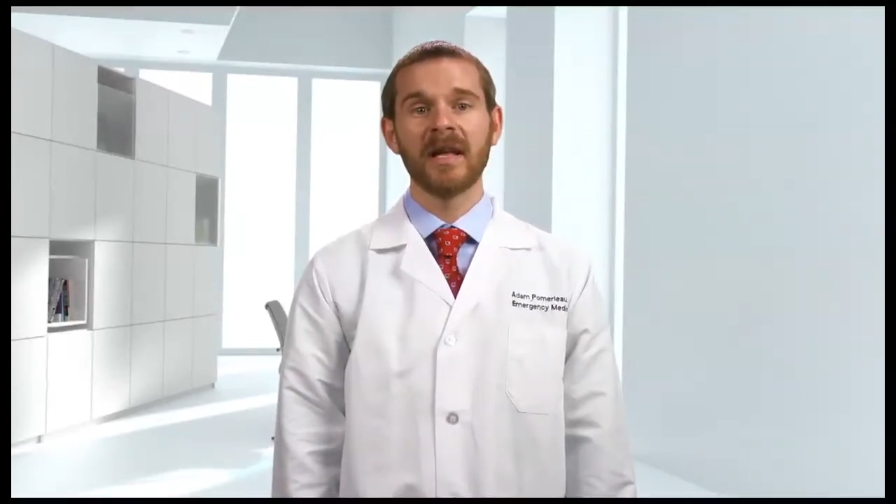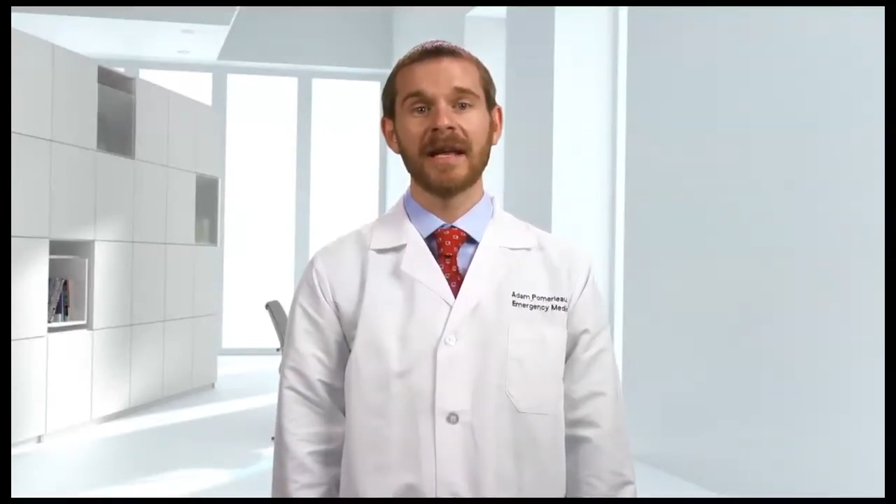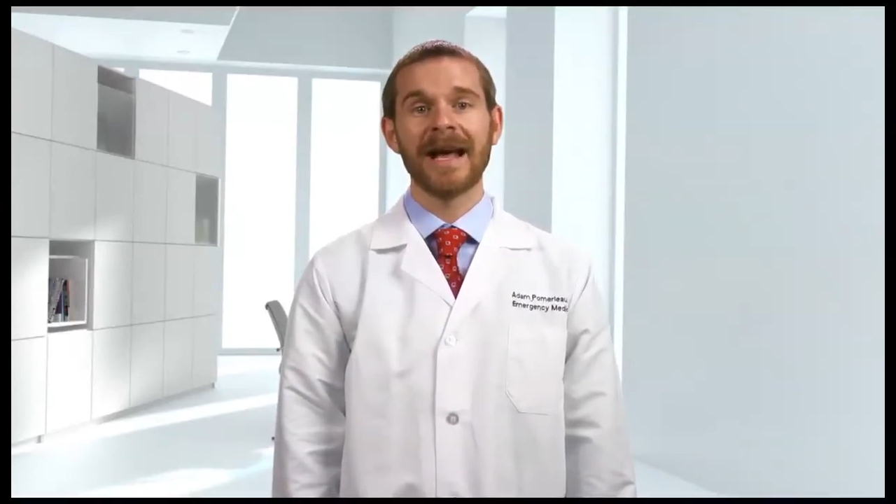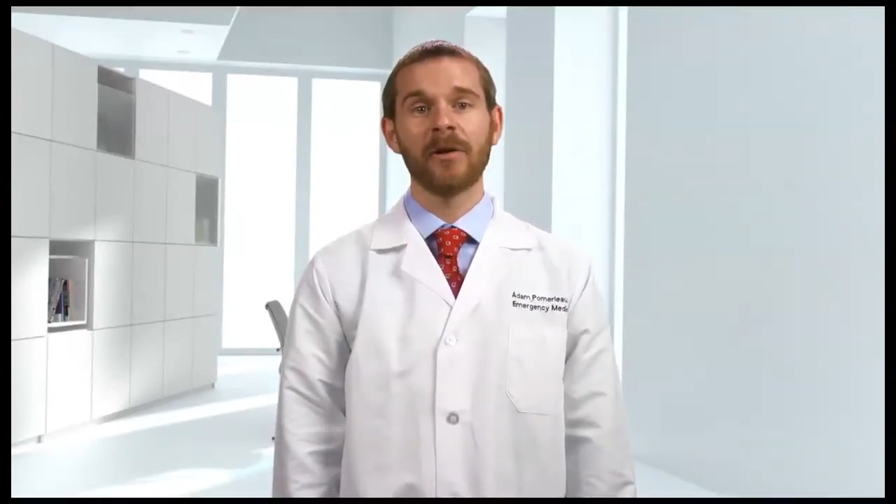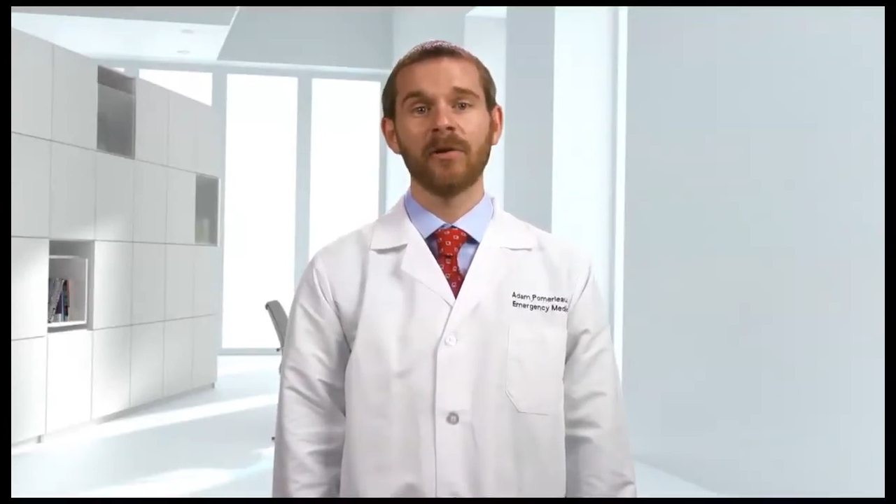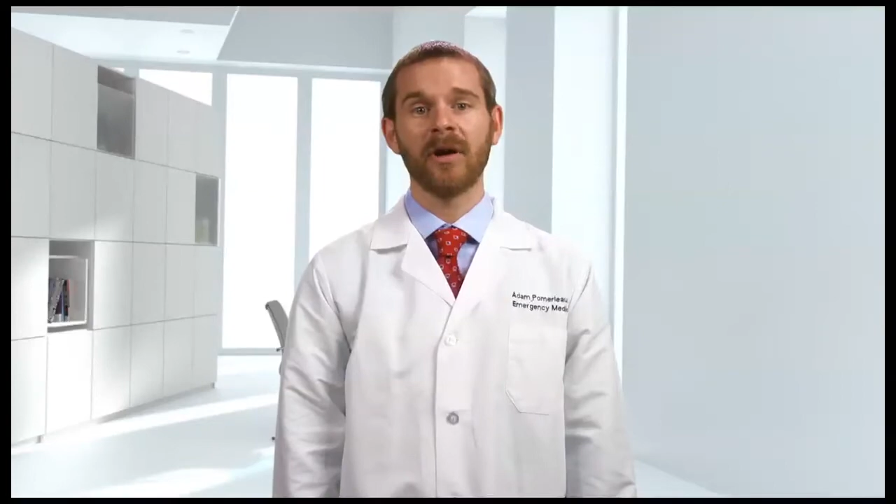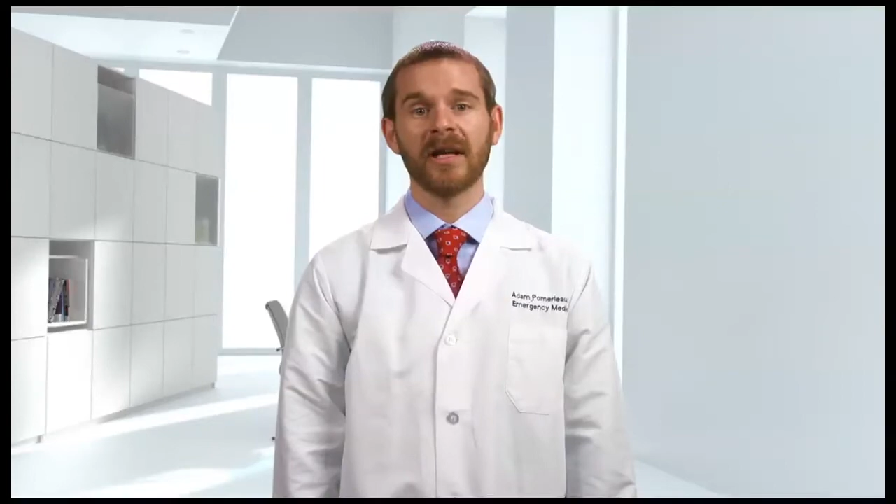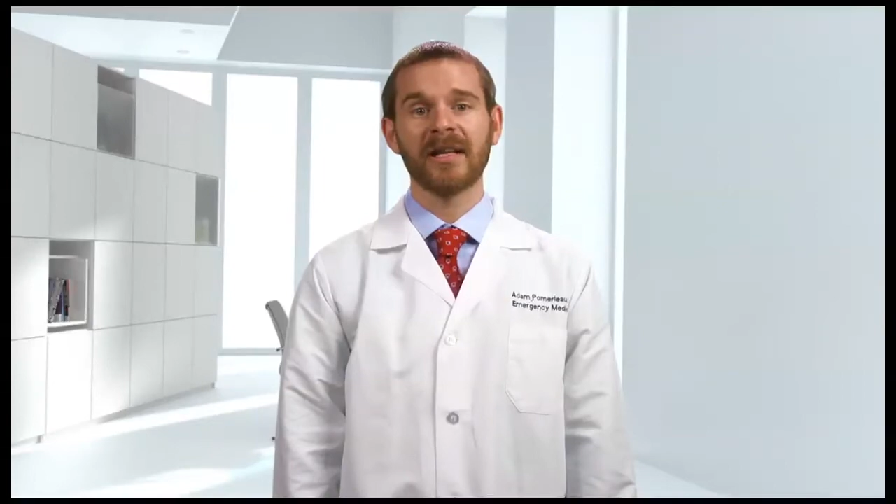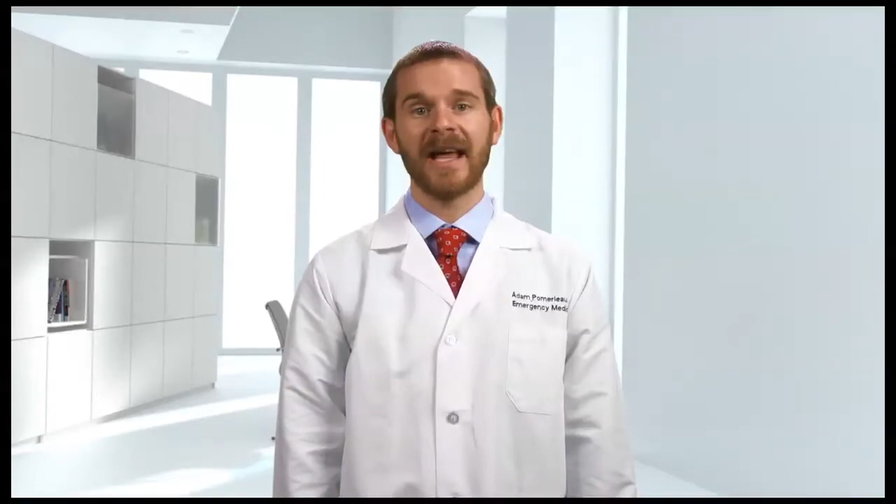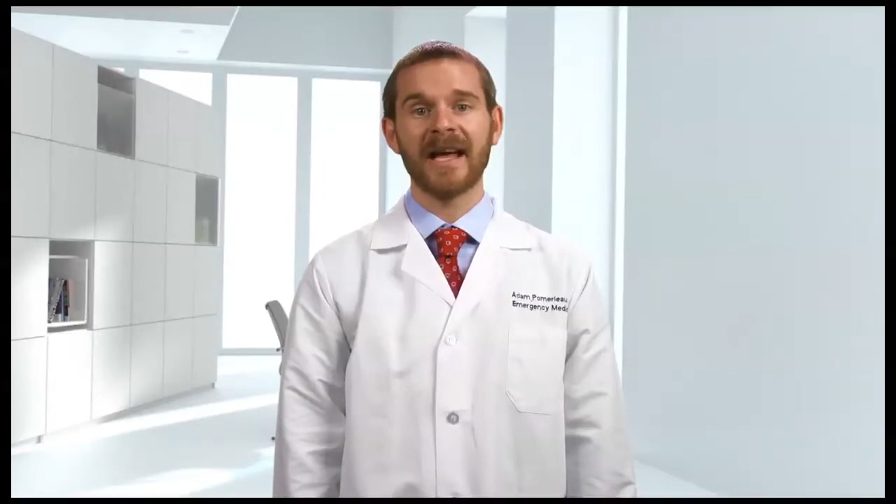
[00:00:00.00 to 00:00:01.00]
and how long
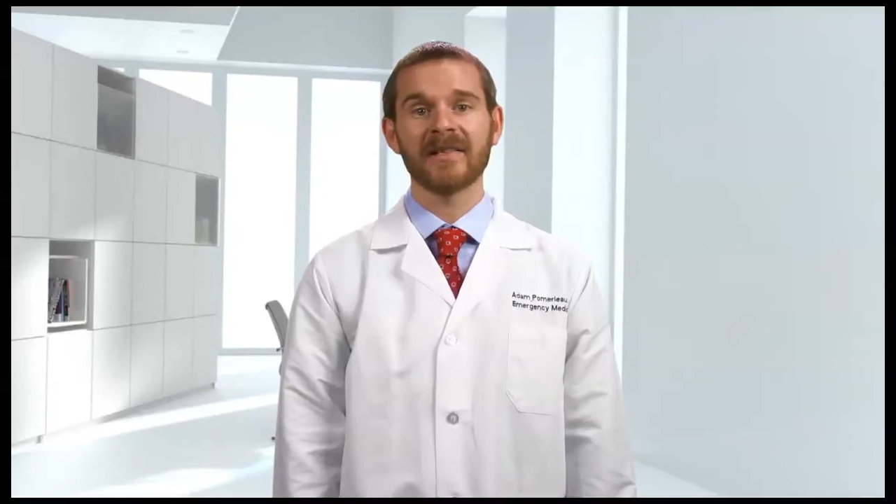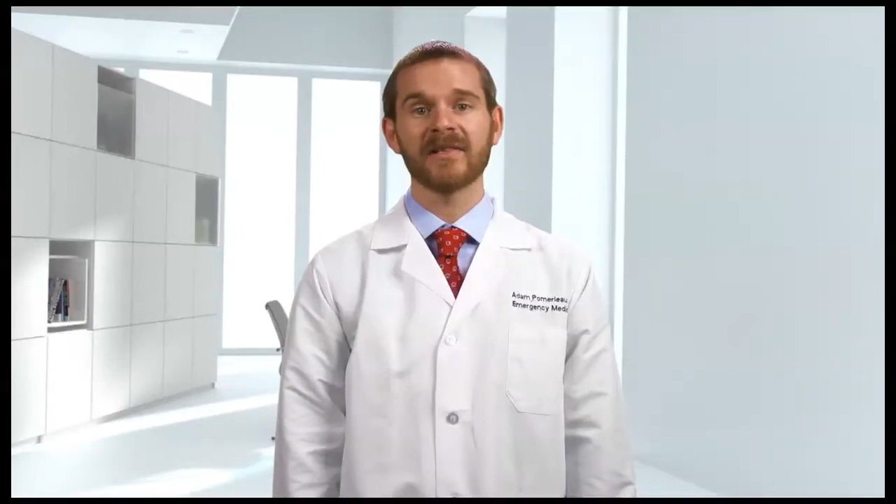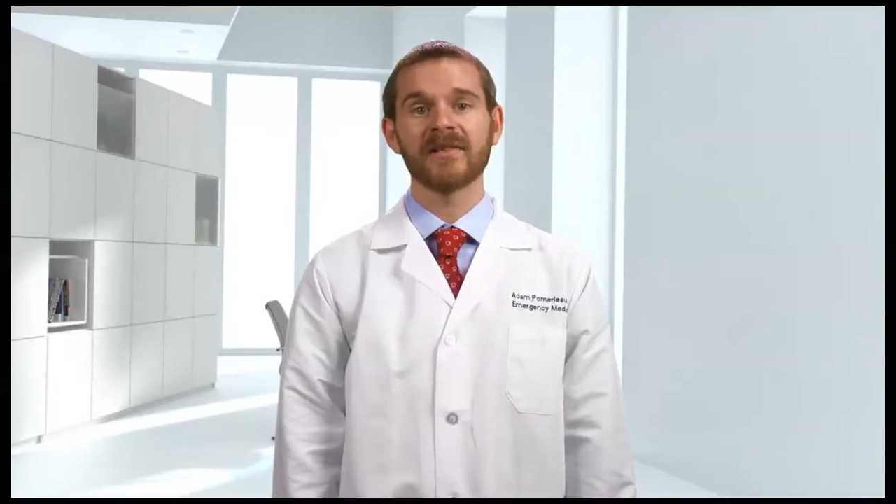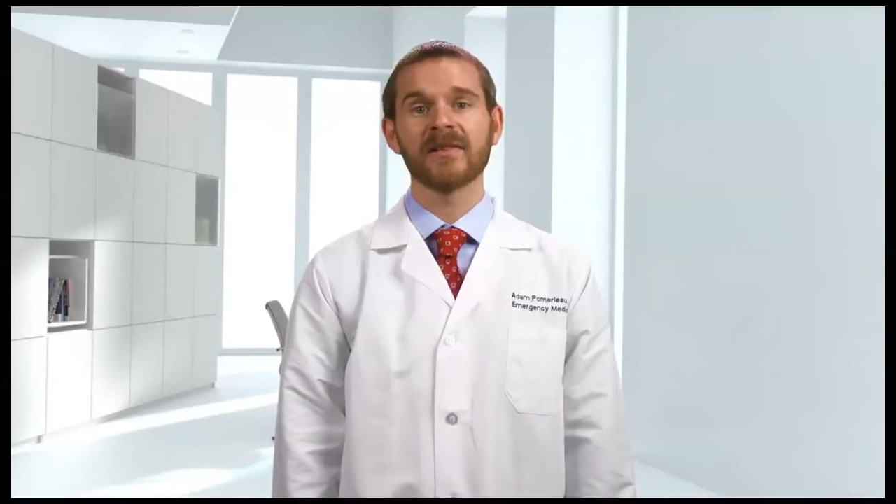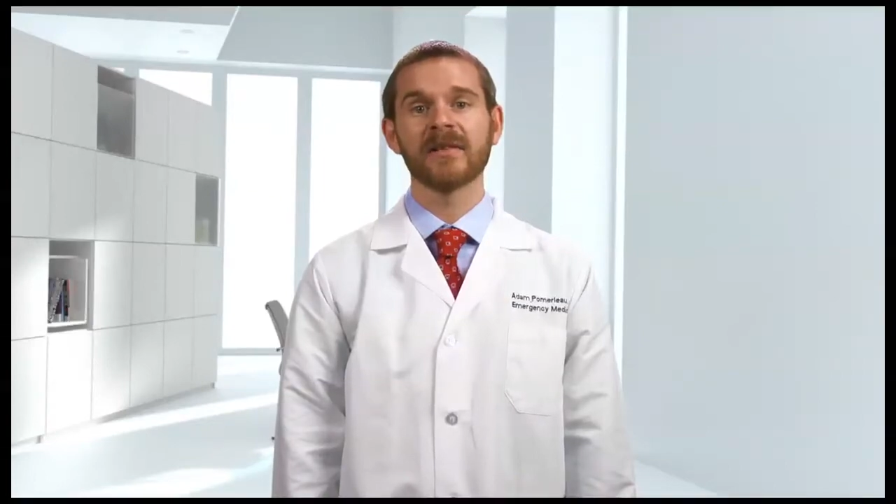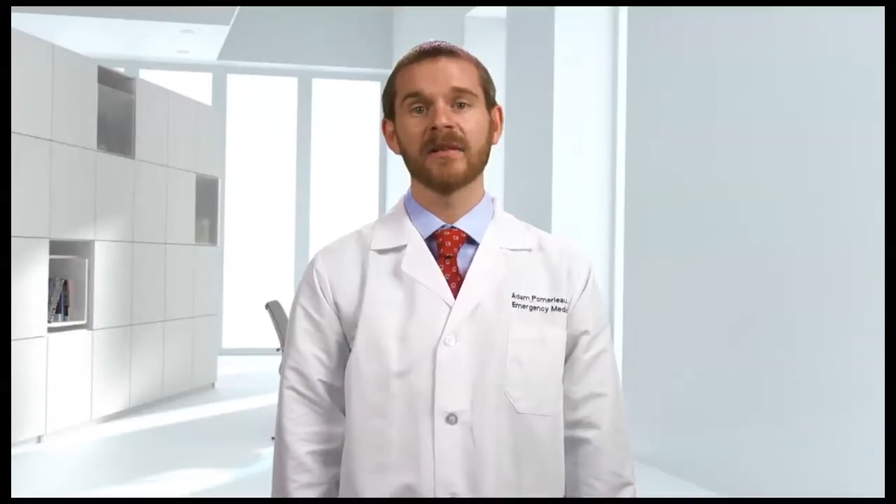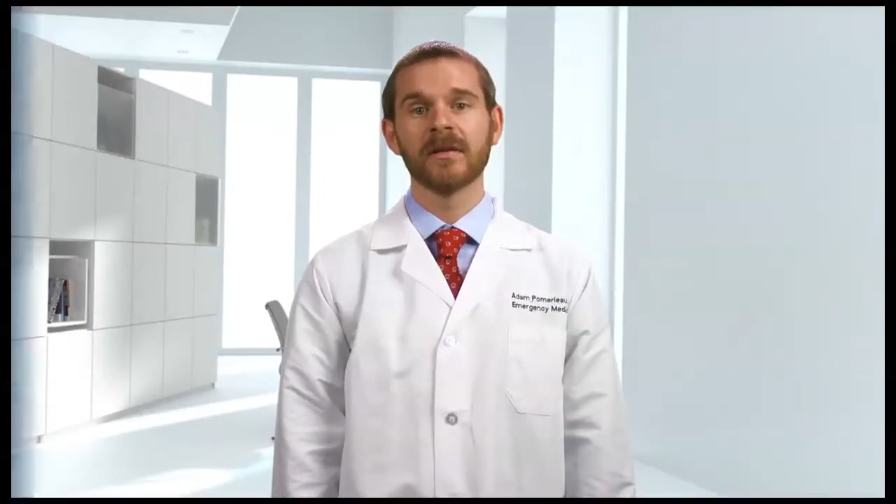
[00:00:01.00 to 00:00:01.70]
it lasts.